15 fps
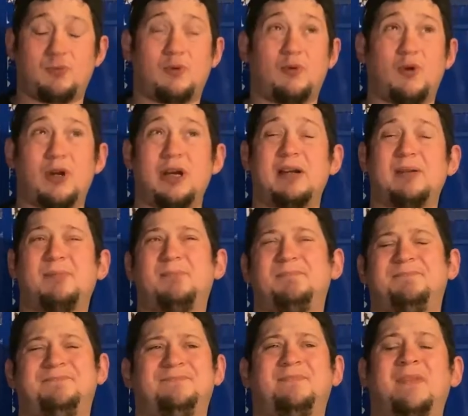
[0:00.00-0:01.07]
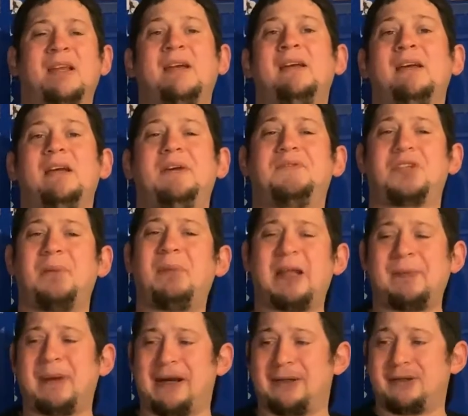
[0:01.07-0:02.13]
or if somebody
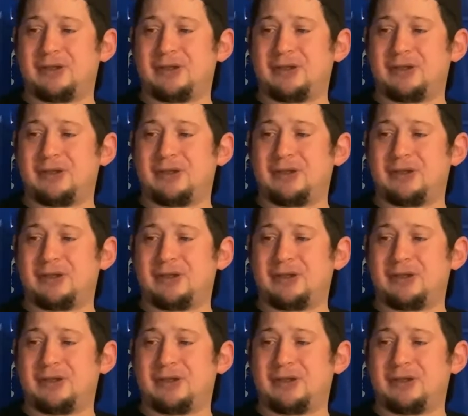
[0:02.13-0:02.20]
bottled